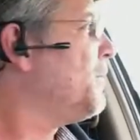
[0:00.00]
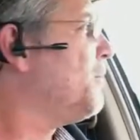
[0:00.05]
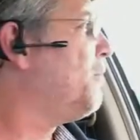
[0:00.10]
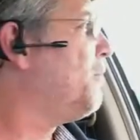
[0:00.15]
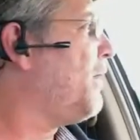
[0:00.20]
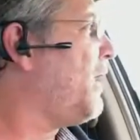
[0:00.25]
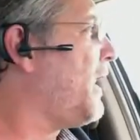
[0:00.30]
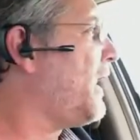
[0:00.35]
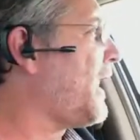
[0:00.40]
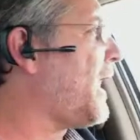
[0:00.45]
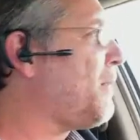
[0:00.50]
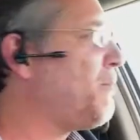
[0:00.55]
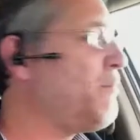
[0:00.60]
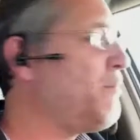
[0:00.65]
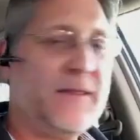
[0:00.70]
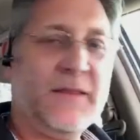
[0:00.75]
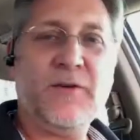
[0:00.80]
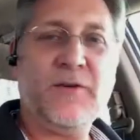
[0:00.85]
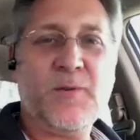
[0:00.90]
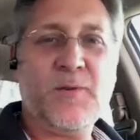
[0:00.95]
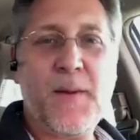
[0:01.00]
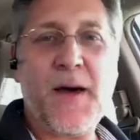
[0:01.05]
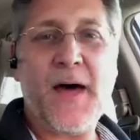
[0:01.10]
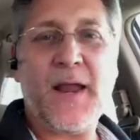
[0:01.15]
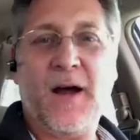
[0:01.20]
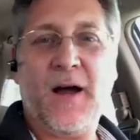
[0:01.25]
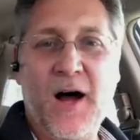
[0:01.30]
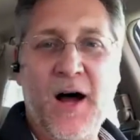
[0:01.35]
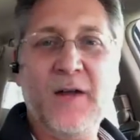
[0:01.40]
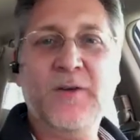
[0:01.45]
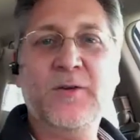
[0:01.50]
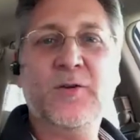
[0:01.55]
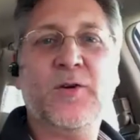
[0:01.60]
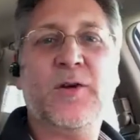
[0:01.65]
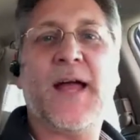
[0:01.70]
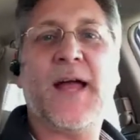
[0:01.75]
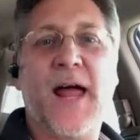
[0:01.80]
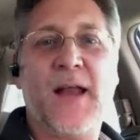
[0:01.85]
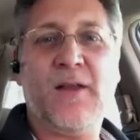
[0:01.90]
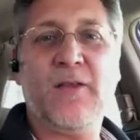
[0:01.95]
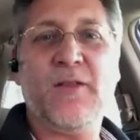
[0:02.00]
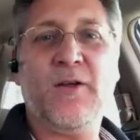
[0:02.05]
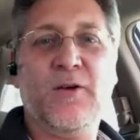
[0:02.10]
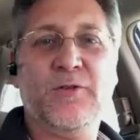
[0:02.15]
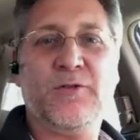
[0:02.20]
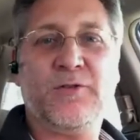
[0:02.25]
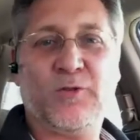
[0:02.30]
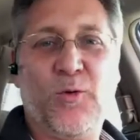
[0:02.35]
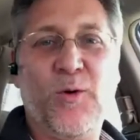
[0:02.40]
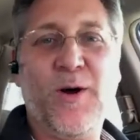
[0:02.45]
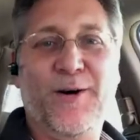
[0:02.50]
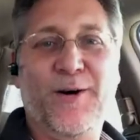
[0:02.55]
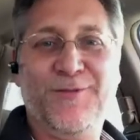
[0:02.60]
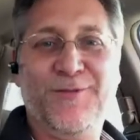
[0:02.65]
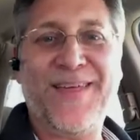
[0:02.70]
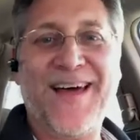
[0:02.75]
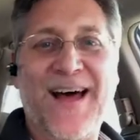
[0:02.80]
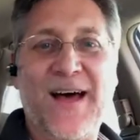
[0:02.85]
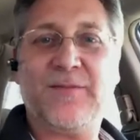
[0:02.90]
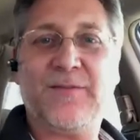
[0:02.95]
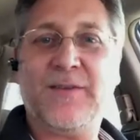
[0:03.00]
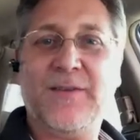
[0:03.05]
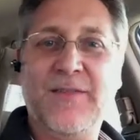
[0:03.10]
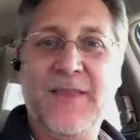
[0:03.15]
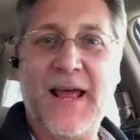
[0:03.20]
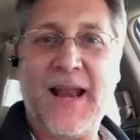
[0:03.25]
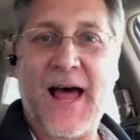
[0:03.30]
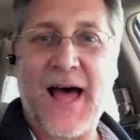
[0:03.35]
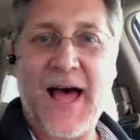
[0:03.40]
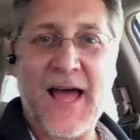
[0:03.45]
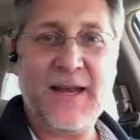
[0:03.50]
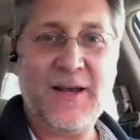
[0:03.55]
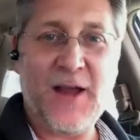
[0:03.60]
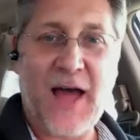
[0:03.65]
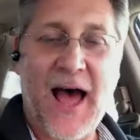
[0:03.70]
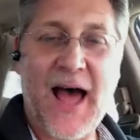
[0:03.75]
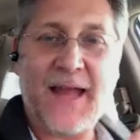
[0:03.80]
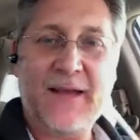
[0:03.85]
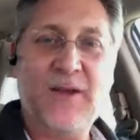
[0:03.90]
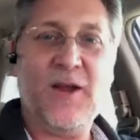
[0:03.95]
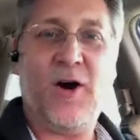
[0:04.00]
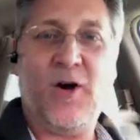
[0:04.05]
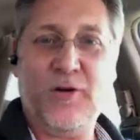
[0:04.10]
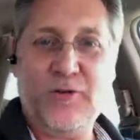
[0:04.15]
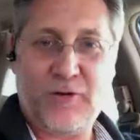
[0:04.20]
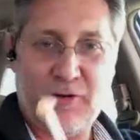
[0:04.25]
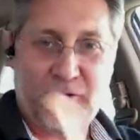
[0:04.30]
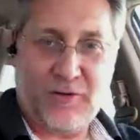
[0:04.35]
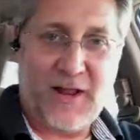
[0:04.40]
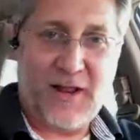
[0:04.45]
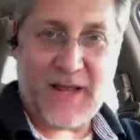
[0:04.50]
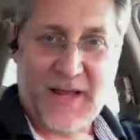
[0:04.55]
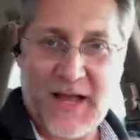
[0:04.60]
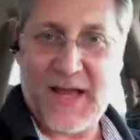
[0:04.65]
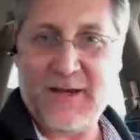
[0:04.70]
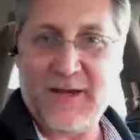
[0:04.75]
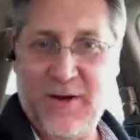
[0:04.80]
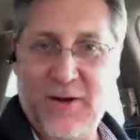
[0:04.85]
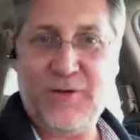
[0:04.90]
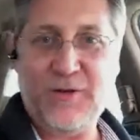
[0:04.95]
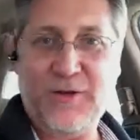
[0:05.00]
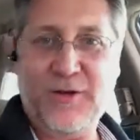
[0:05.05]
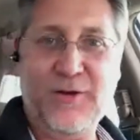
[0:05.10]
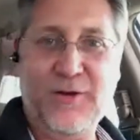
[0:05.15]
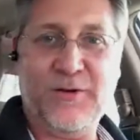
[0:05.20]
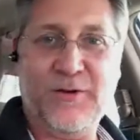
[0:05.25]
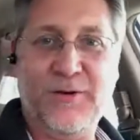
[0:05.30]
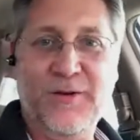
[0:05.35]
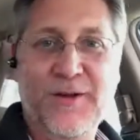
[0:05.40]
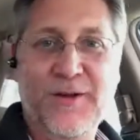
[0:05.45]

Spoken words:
But I bet there's about 100 out of those 12,000 that I know, just like I know you.